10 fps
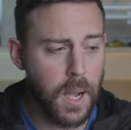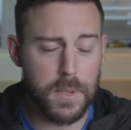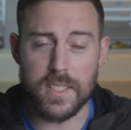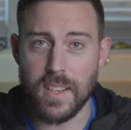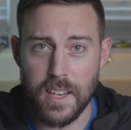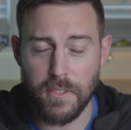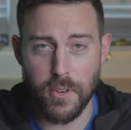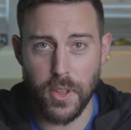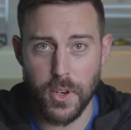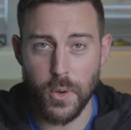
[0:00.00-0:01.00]
I'm excited
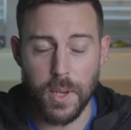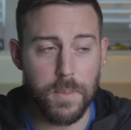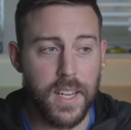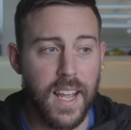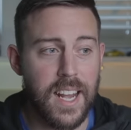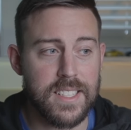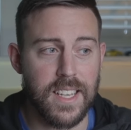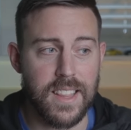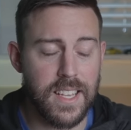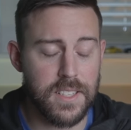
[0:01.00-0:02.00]
for the new MDX.
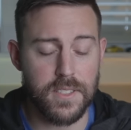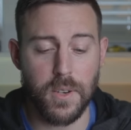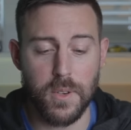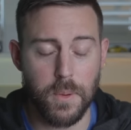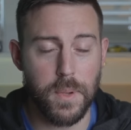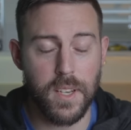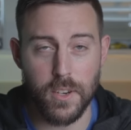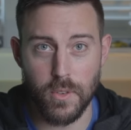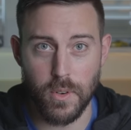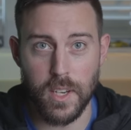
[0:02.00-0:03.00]
I think it's going to be a
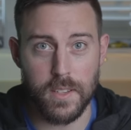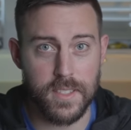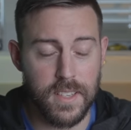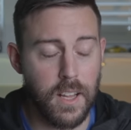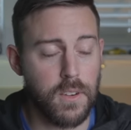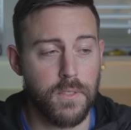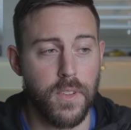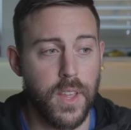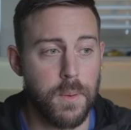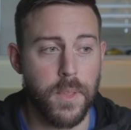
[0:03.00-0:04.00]
great seller
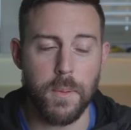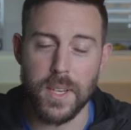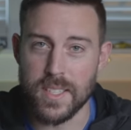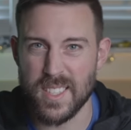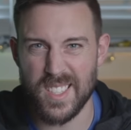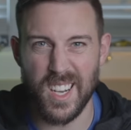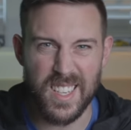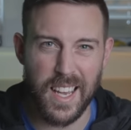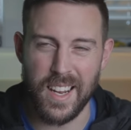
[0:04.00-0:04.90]
for them. They've been stuck